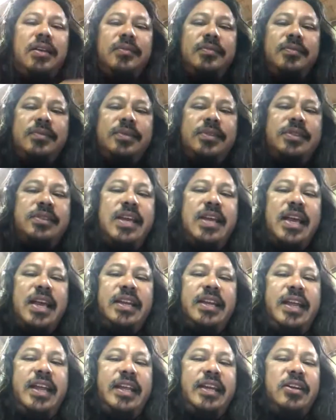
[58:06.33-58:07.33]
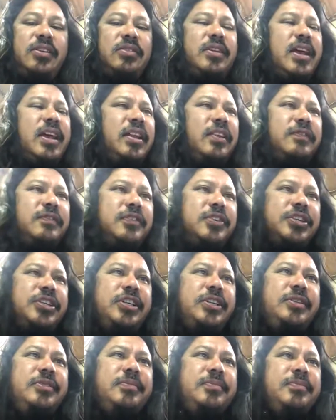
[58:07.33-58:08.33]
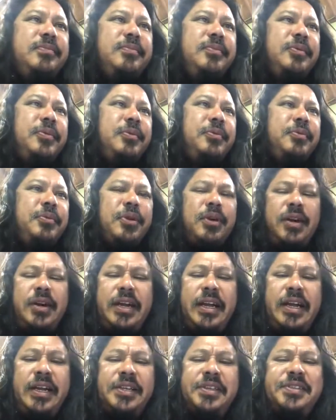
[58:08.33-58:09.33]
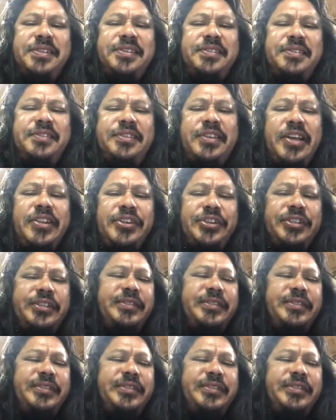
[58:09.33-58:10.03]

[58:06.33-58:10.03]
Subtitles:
San Diego, California. We're Southern